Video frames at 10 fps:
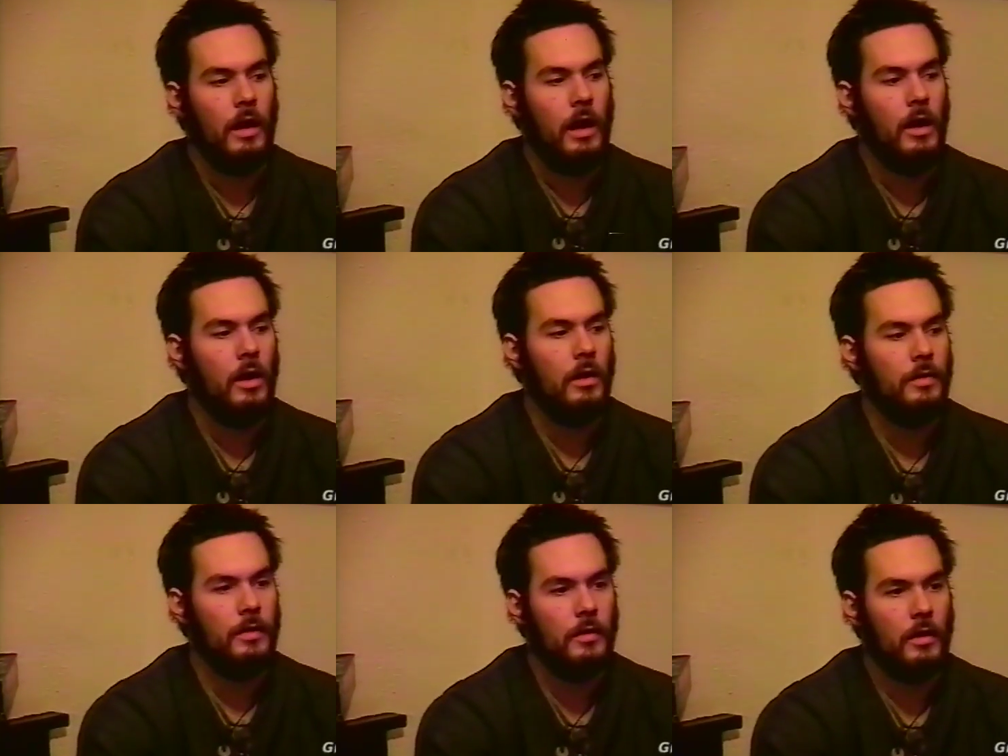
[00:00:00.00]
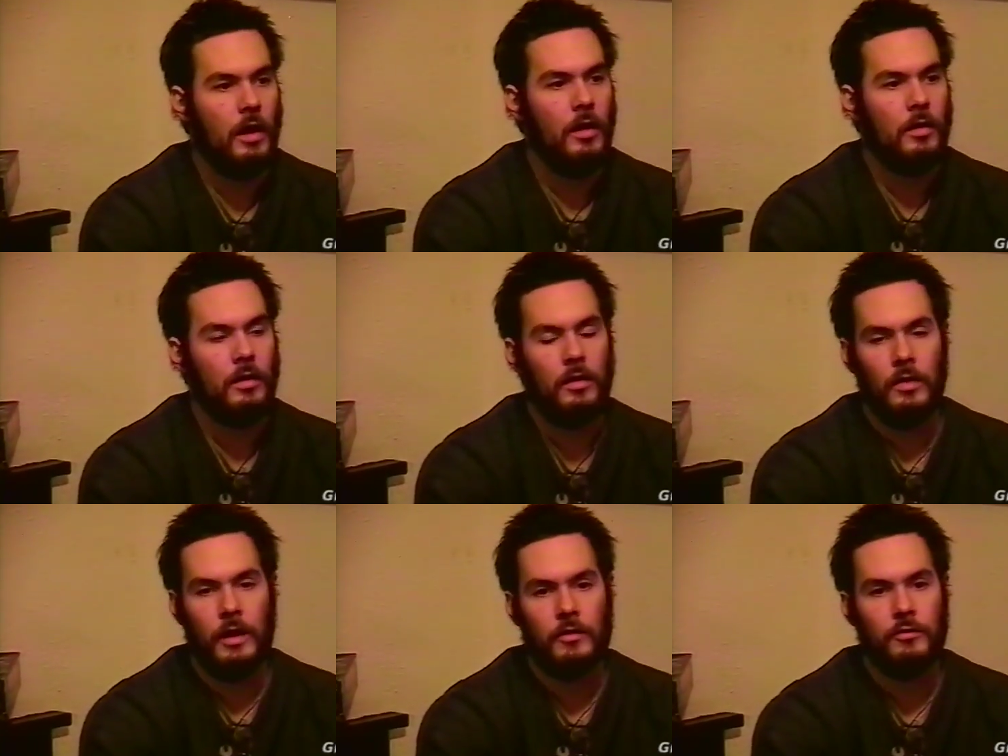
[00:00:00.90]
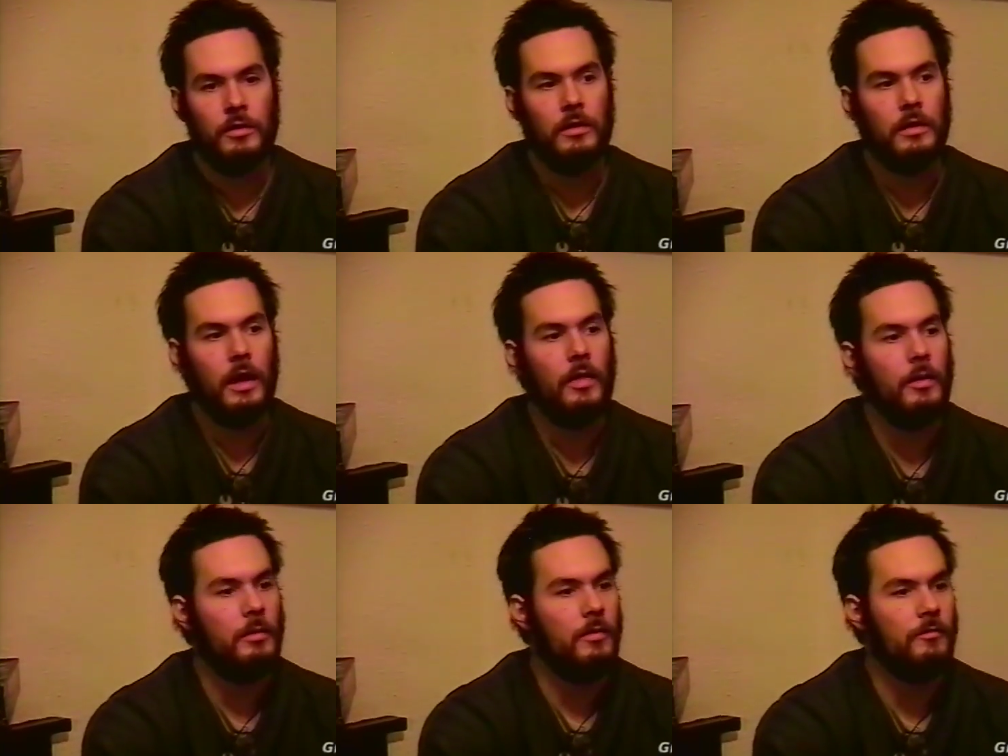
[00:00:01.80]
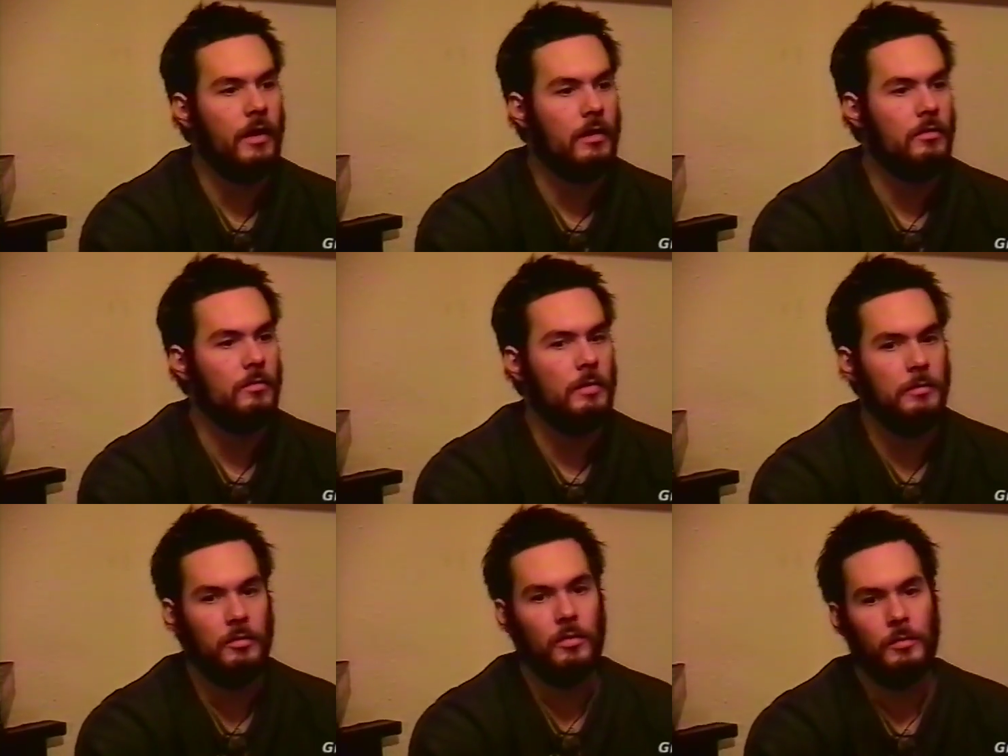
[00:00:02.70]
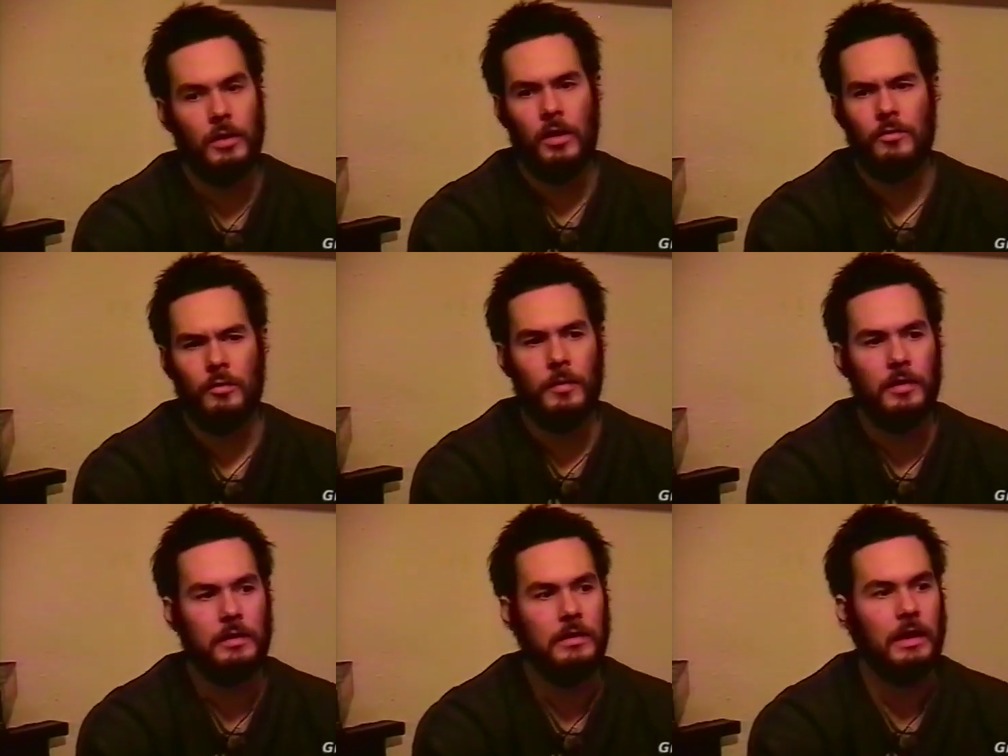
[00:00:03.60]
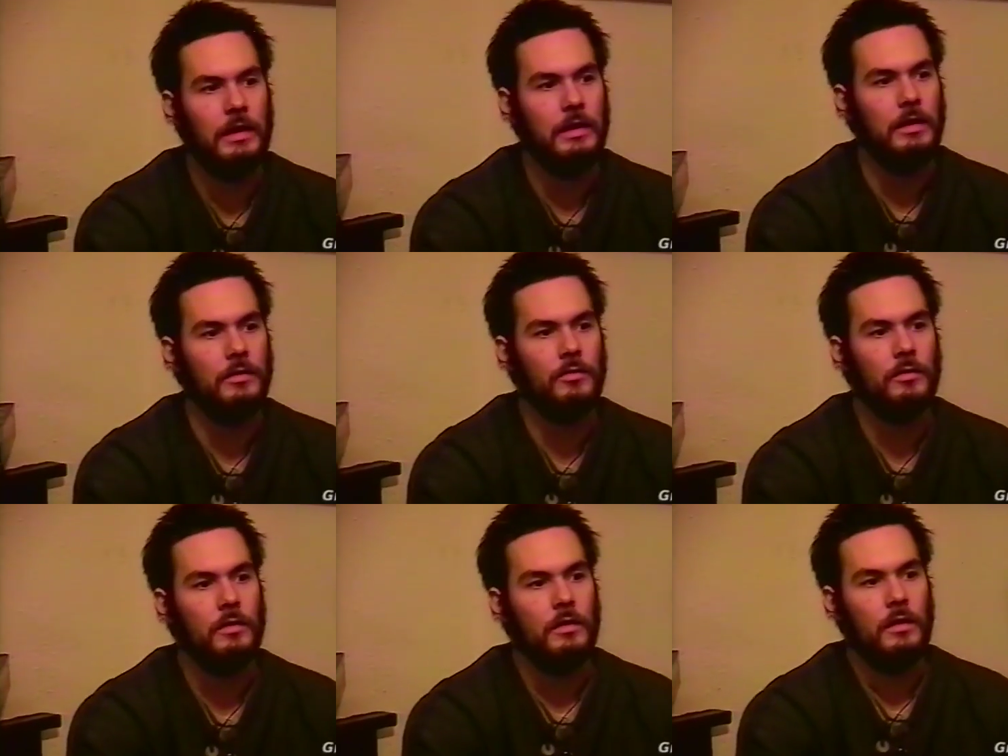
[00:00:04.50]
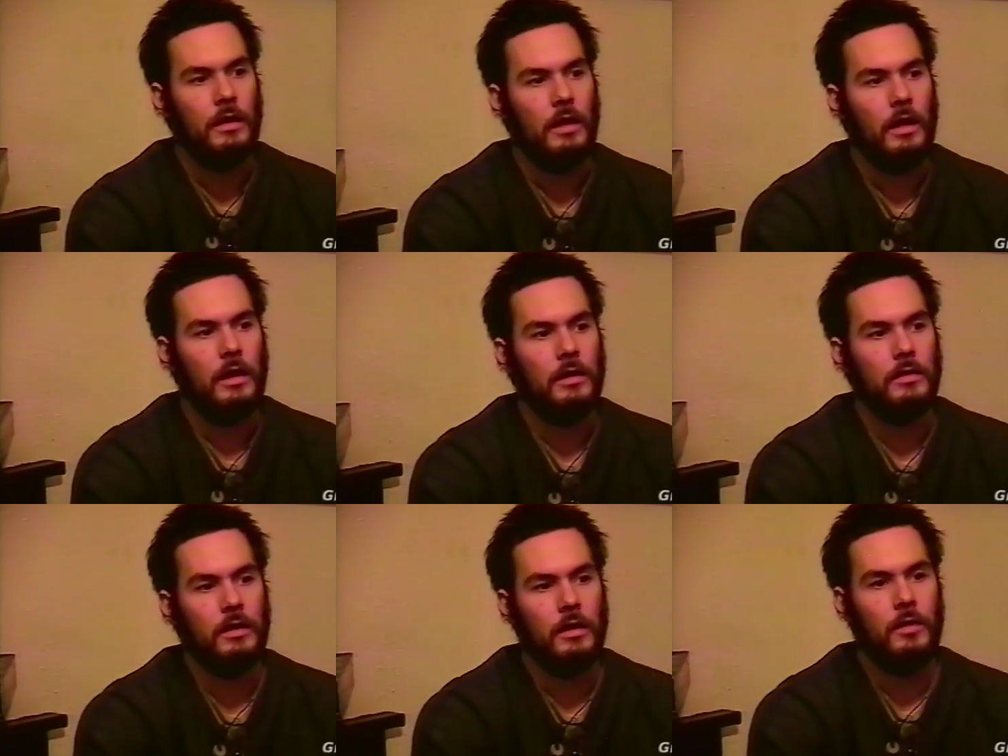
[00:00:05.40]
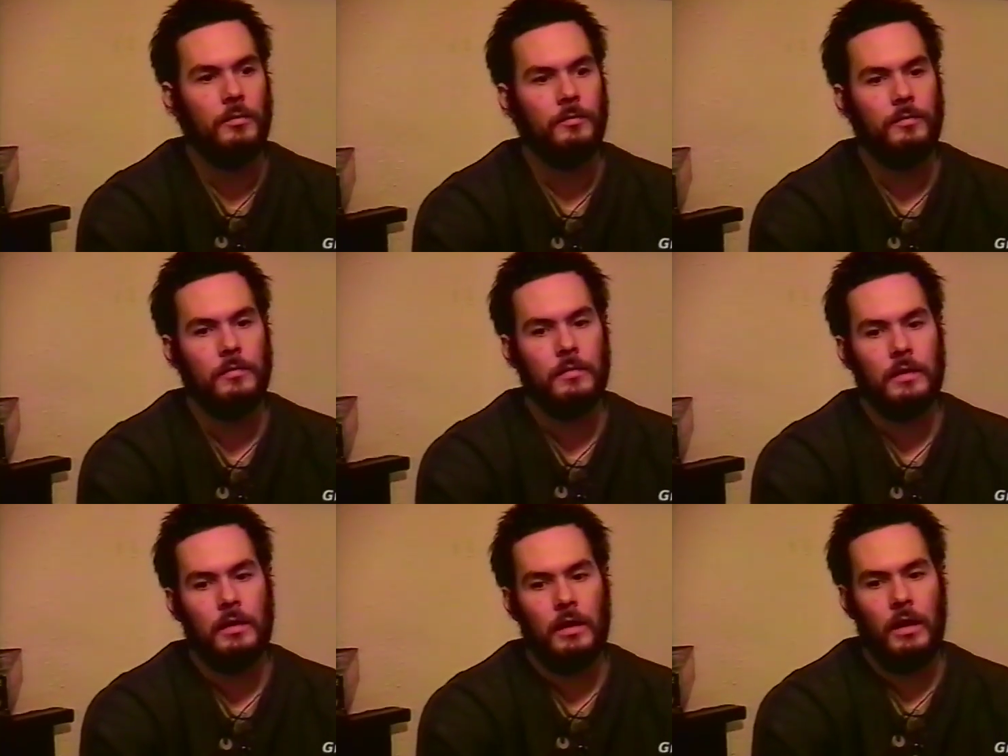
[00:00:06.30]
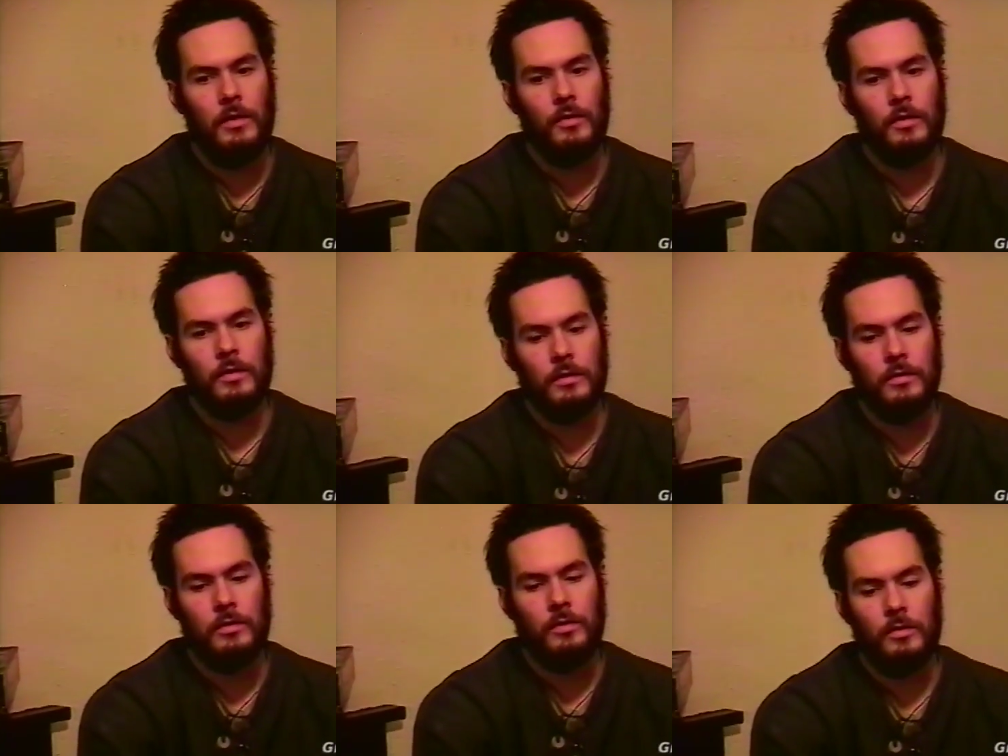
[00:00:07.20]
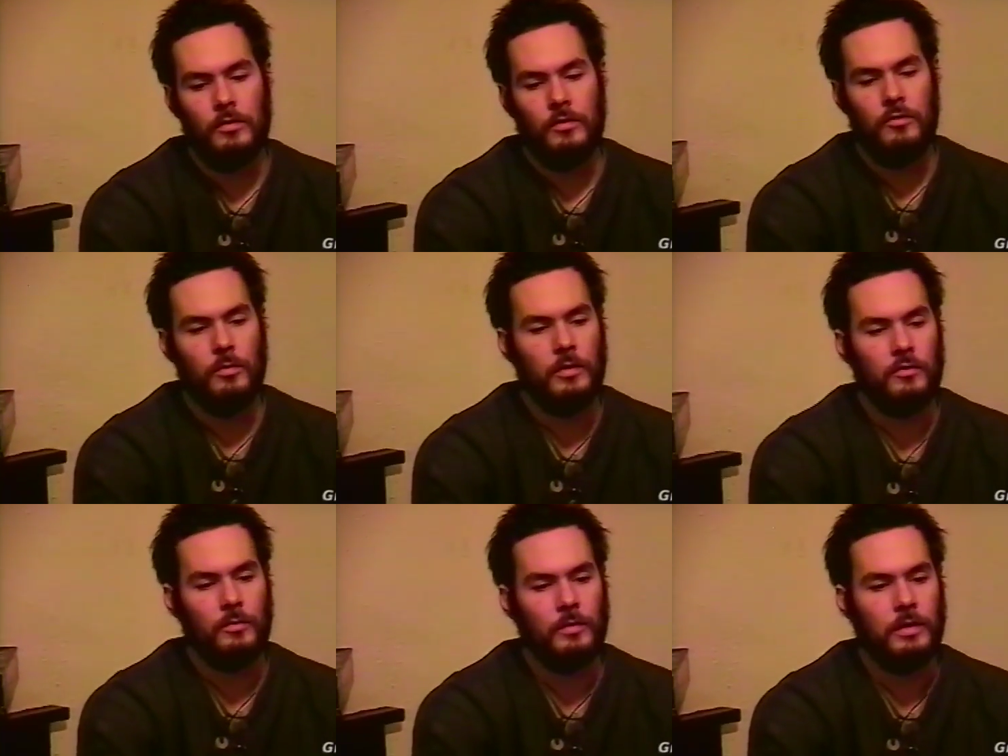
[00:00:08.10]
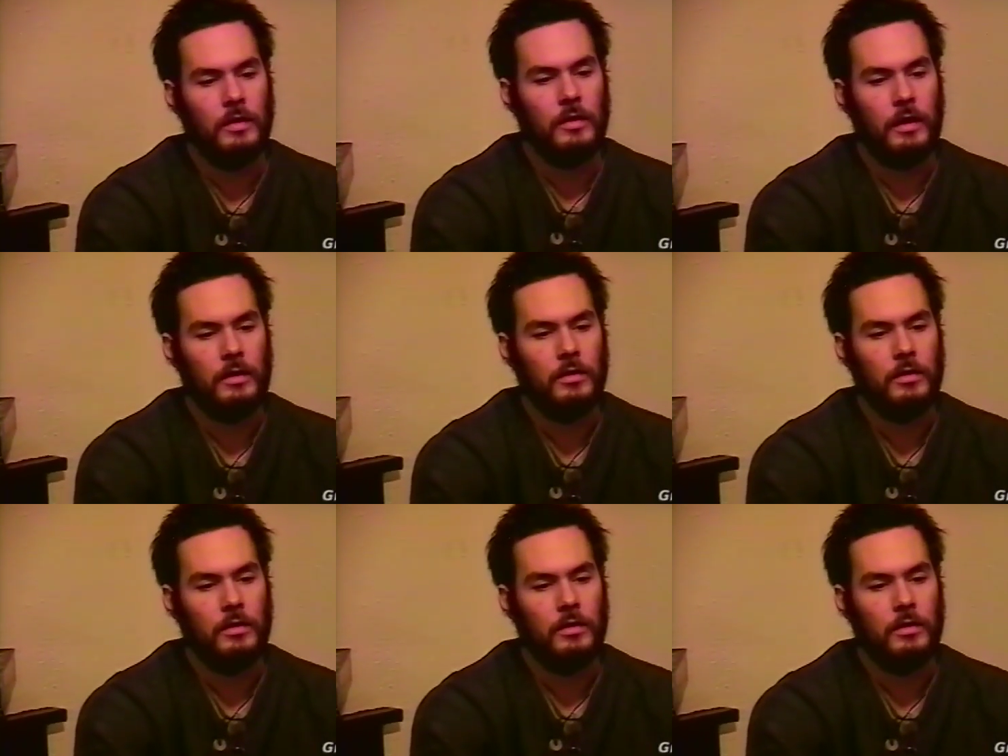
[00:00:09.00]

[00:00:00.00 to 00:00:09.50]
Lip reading: how the election, how that would affect people, but also about detainees and the situation with the